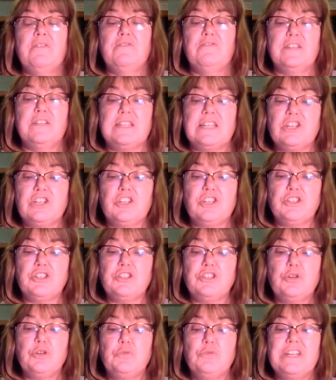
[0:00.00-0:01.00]

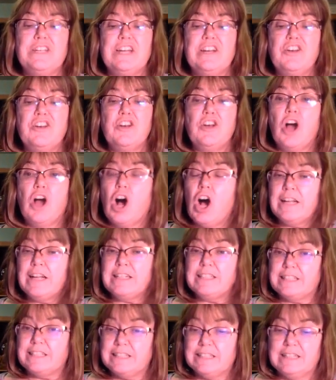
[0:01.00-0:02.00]
Physicians who did
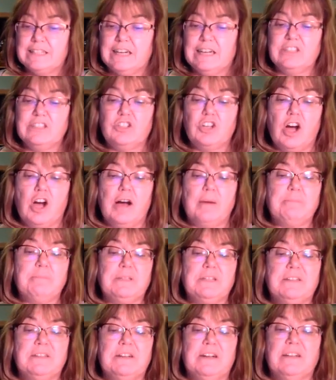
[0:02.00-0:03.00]
not
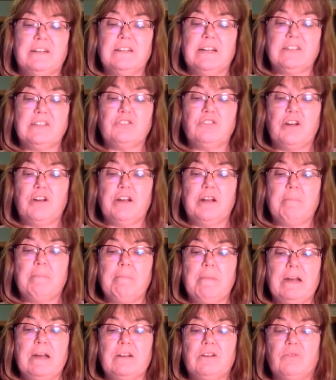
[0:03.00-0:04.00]
adopt electronic
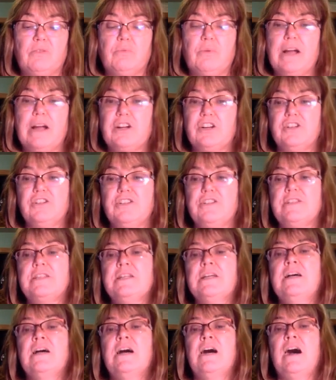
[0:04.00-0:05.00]
medical records
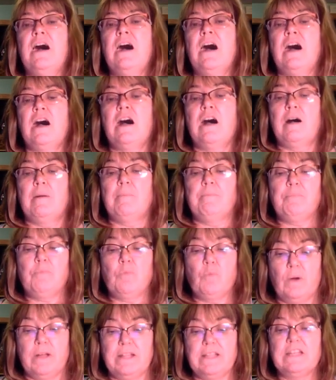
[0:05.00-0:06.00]

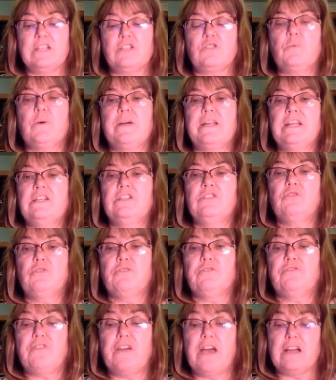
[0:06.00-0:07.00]
when this went into
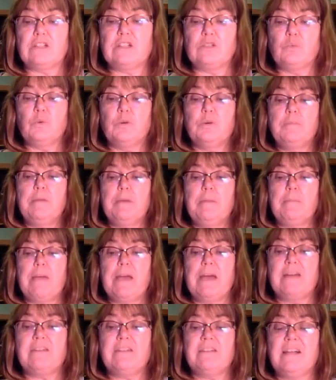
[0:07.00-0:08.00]
effect would be
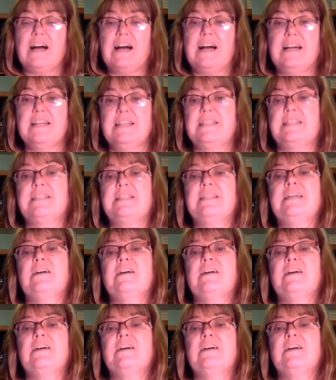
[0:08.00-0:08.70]
penalized